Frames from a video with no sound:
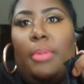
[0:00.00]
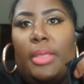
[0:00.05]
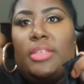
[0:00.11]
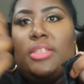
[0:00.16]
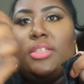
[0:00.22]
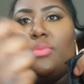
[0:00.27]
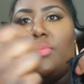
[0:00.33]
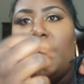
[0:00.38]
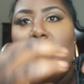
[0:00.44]
I'll
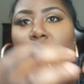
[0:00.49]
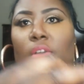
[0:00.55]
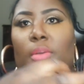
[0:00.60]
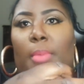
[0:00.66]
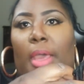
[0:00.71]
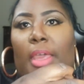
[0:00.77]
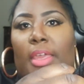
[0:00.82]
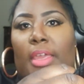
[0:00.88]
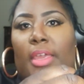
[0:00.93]
place the wig
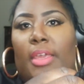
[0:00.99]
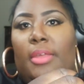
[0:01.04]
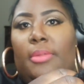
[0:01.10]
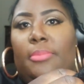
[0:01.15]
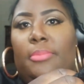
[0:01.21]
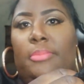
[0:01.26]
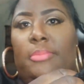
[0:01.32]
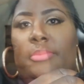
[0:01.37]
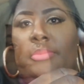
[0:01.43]
on my head.
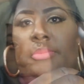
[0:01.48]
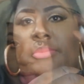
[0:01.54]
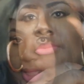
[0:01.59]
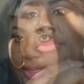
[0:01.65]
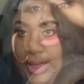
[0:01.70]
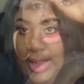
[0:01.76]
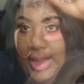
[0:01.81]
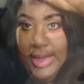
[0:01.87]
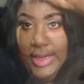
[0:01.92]

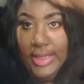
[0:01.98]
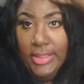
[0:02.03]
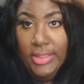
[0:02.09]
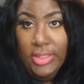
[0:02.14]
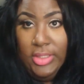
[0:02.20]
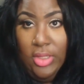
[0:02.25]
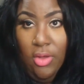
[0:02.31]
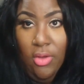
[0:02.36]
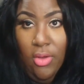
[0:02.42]
Okay,
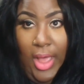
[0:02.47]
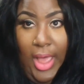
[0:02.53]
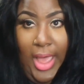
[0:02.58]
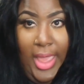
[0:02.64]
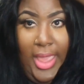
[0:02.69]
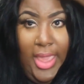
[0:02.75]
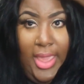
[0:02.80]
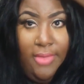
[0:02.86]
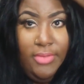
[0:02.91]
ladies, so
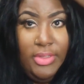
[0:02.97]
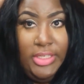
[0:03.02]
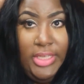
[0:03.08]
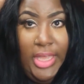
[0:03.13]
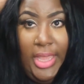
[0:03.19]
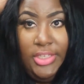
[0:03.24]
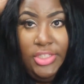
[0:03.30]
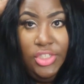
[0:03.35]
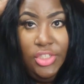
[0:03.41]
I have
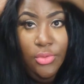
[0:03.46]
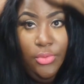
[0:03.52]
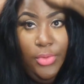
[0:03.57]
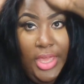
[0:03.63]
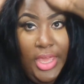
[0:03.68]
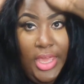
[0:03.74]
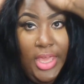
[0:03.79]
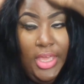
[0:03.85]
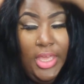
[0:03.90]
attached the
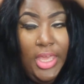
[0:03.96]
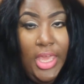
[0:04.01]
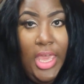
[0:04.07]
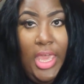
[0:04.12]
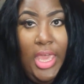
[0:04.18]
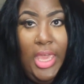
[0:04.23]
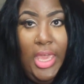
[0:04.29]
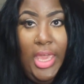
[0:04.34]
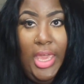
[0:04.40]
wig,
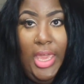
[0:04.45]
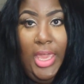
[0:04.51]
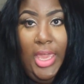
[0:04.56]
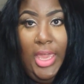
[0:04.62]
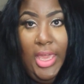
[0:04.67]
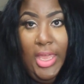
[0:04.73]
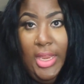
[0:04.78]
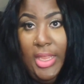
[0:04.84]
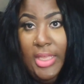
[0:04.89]

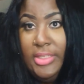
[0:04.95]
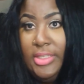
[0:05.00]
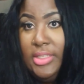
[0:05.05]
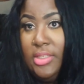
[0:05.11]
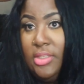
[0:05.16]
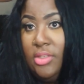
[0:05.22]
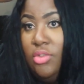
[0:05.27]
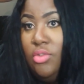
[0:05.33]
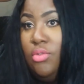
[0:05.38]
and
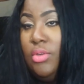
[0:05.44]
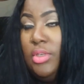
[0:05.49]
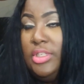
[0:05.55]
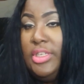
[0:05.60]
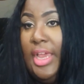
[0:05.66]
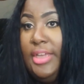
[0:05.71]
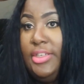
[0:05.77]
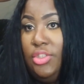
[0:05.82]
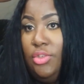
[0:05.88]
you
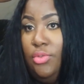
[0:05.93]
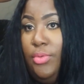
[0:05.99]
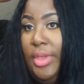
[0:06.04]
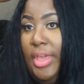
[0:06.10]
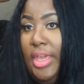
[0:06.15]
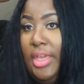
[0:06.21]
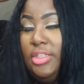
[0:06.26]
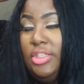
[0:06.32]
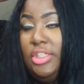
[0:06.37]
attach the
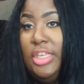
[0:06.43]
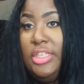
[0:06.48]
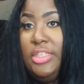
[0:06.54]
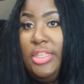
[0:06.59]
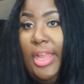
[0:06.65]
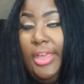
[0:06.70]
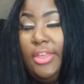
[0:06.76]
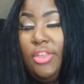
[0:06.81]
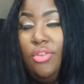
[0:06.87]
wig
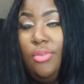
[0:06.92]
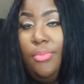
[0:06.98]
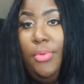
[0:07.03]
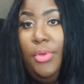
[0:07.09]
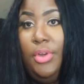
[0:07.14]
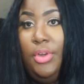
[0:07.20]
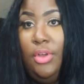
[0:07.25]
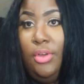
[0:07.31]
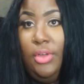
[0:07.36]
just like you're
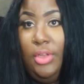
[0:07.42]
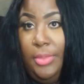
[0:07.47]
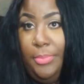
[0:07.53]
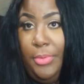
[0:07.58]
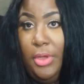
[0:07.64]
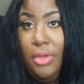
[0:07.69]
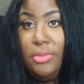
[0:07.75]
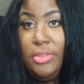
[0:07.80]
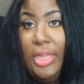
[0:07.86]
putting on
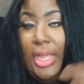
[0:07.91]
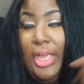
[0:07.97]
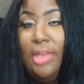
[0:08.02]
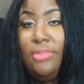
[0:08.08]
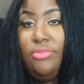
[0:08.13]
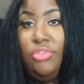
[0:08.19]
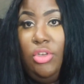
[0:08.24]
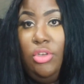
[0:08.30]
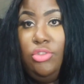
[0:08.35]
clip-ons,
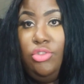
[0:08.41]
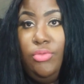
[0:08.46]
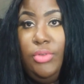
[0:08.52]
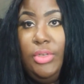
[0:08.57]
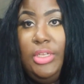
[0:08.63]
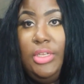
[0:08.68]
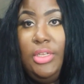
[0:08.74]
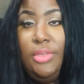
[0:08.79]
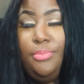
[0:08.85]
like I've showed
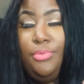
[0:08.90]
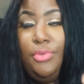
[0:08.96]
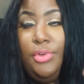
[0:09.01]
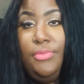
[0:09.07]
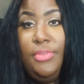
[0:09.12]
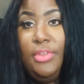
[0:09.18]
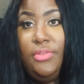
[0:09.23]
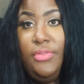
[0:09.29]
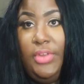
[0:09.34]
you in a
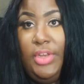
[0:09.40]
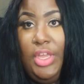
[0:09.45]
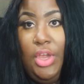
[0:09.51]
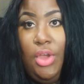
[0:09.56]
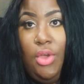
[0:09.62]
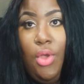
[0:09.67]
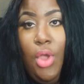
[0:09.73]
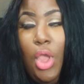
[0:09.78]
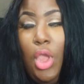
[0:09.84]
previous
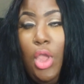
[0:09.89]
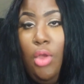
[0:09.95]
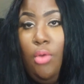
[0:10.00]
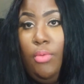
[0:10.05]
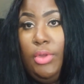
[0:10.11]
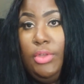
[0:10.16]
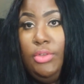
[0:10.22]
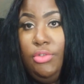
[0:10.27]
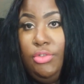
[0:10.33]
video,
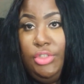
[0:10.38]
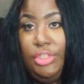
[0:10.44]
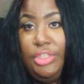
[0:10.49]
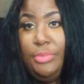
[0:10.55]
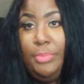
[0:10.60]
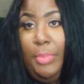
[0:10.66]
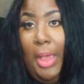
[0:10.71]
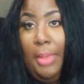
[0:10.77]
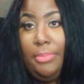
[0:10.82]
where you'll
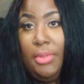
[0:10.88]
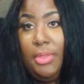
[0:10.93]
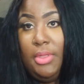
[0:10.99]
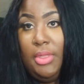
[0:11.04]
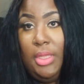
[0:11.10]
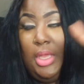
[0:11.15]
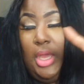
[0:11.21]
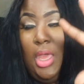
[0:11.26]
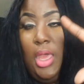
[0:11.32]
just pop
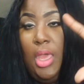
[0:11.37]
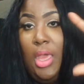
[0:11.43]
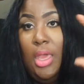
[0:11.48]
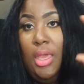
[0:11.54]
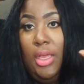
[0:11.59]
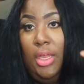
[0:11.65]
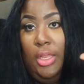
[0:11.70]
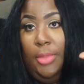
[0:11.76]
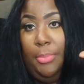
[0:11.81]
the
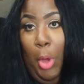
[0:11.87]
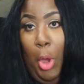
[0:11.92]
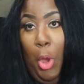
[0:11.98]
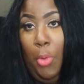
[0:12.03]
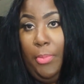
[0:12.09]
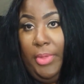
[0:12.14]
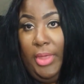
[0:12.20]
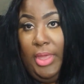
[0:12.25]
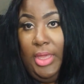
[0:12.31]
clip
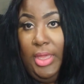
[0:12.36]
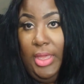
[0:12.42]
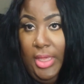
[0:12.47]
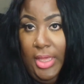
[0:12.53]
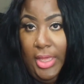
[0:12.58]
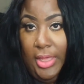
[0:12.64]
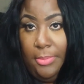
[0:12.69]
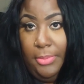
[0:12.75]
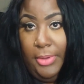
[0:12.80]
open
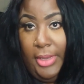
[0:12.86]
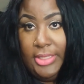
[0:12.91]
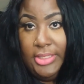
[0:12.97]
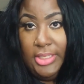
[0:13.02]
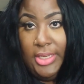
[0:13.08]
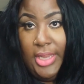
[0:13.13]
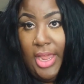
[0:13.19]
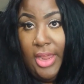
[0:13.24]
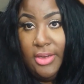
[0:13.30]
and
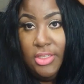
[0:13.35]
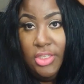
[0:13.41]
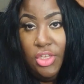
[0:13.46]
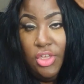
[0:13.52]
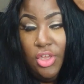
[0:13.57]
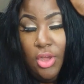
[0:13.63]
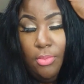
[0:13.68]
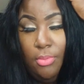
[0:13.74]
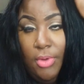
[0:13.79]
place it down
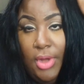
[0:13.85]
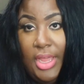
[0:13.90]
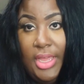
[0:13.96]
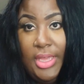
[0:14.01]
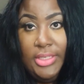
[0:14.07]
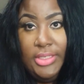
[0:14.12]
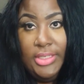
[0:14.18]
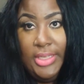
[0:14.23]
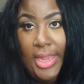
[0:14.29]
into your
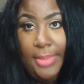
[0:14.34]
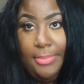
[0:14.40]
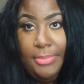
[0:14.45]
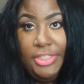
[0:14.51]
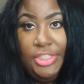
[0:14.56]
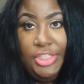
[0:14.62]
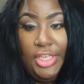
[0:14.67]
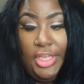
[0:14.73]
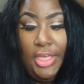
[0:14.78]
braid and
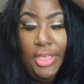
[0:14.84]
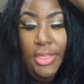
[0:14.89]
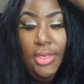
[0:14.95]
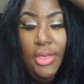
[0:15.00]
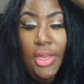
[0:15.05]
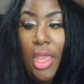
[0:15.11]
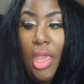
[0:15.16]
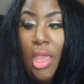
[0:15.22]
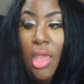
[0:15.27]
snap it shut.